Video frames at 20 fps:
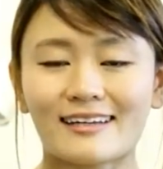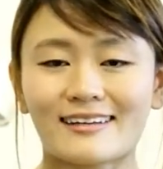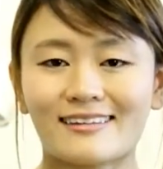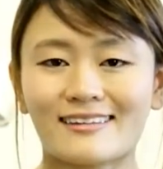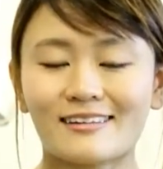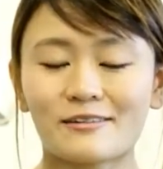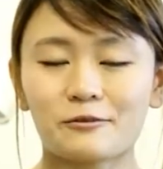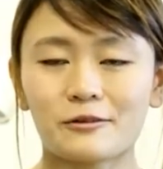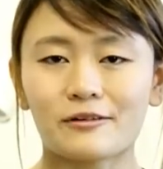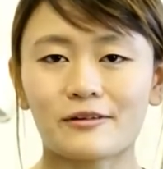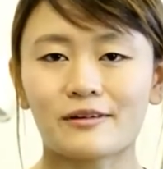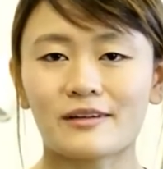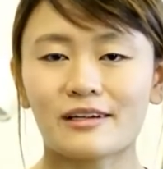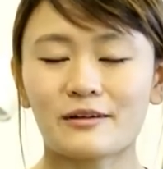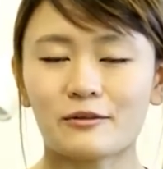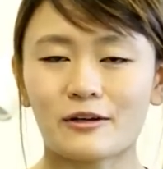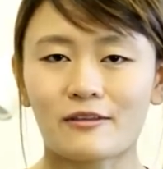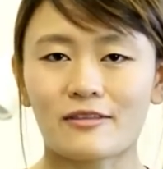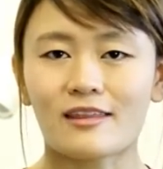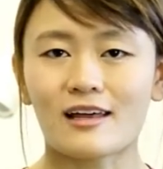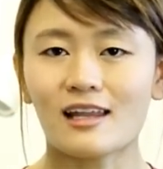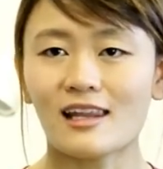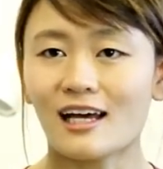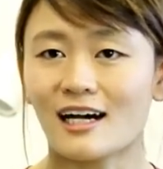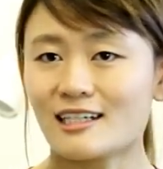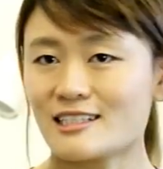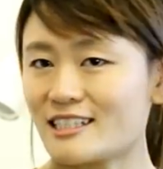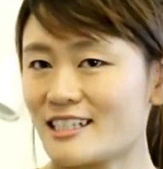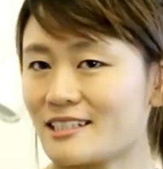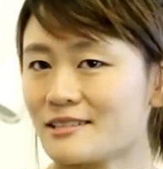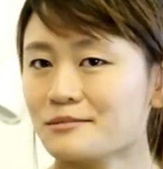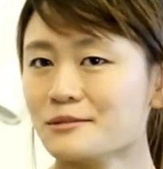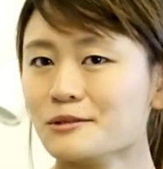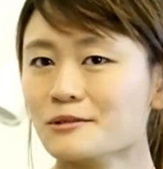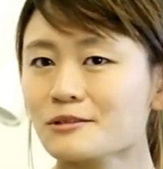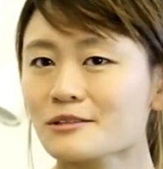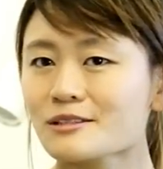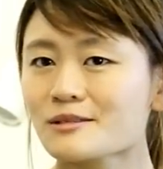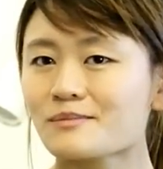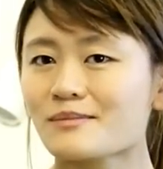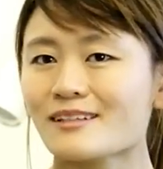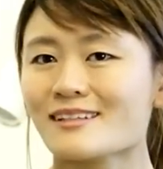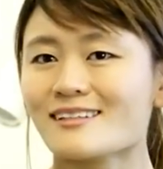in with large animals,